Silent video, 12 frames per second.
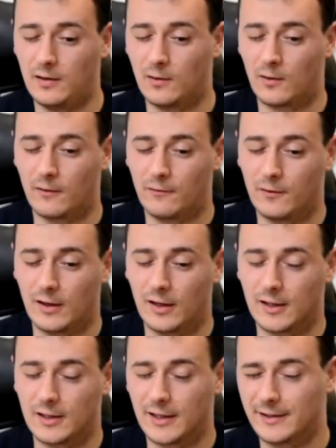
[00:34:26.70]
or if you're
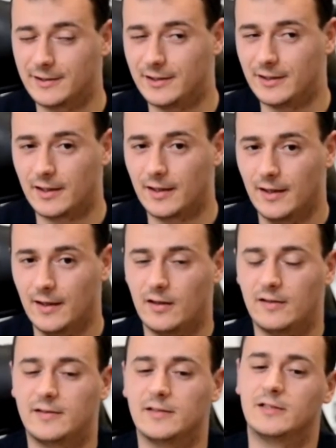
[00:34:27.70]
going to get sick,
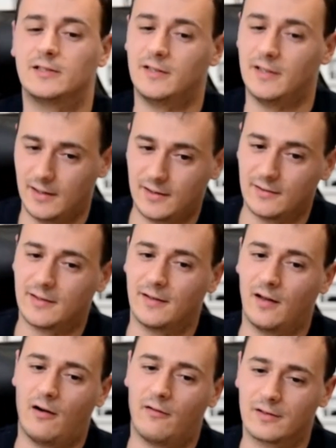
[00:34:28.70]
then stick to 10
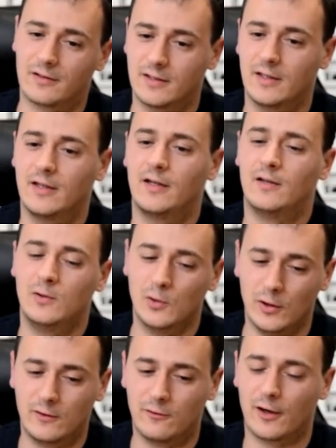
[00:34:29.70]
hours do
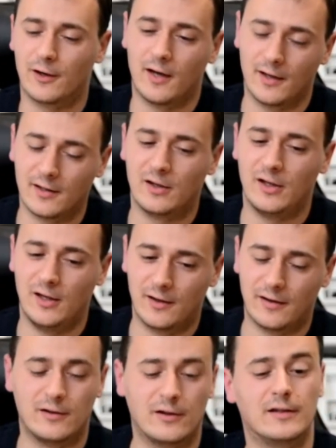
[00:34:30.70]
it for another year
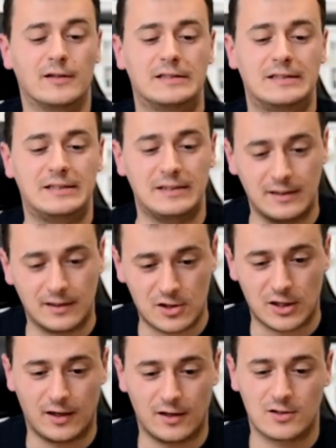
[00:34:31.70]
and you're gonna see a
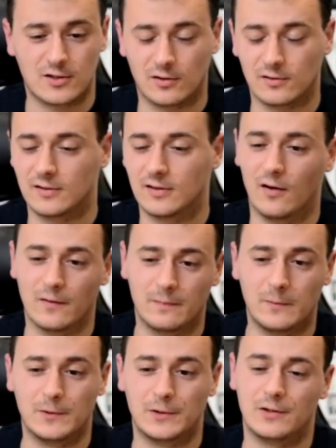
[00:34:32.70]
change so don't
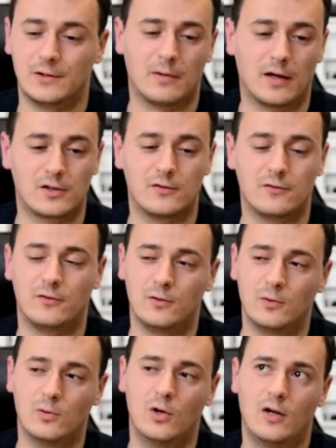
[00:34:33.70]
push it too much if
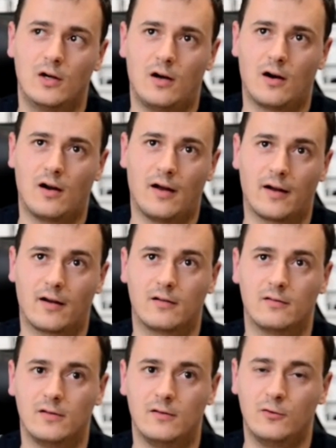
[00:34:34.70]
you are like
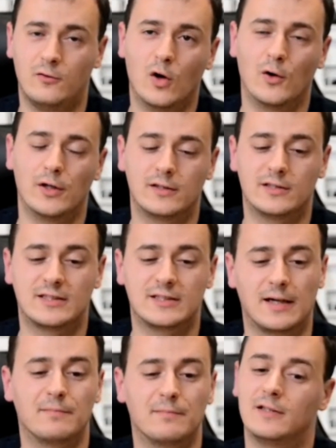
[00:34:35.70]
if you know that
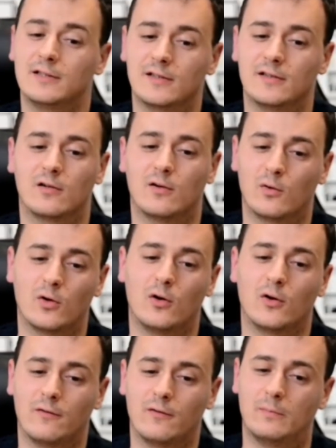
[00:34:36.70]
something is gonna go
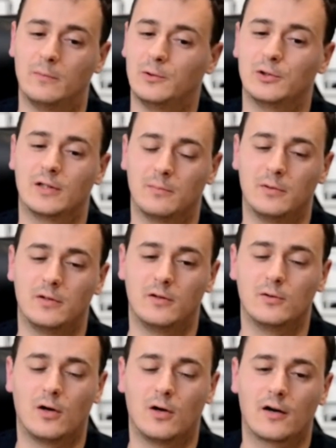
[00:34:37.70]
wrong if you push it a bit
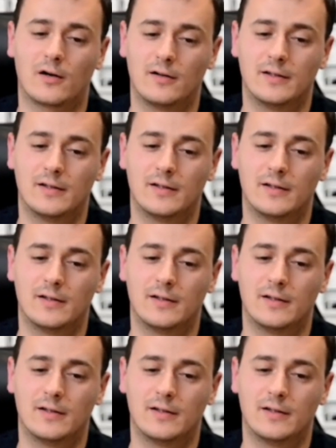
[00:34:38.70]
too hard